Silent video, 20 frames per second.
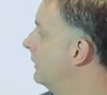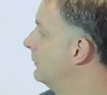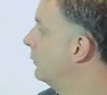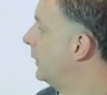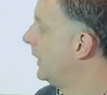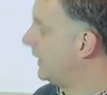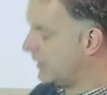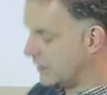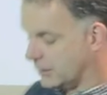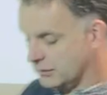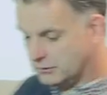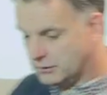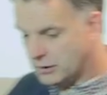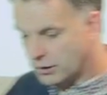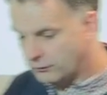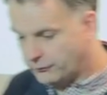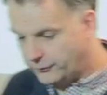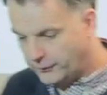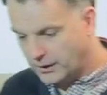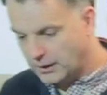We can
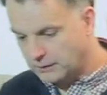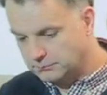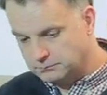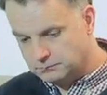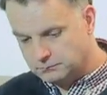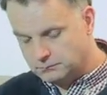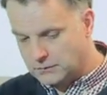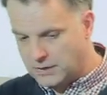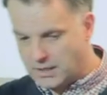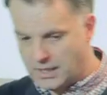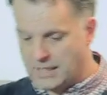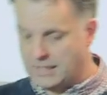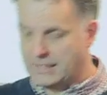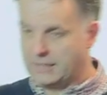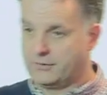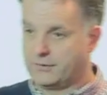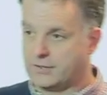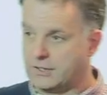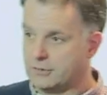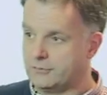look for them
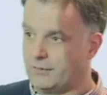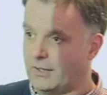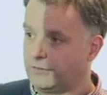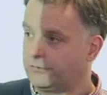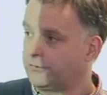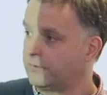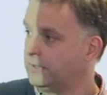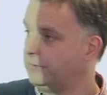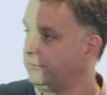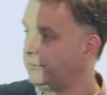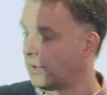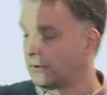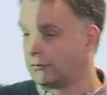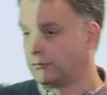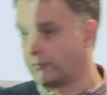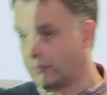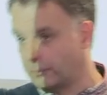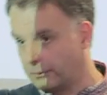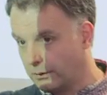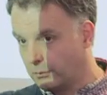at the university, so
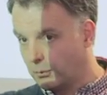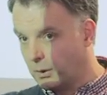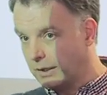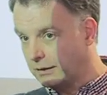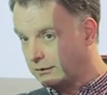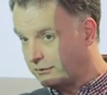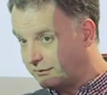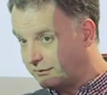some of the work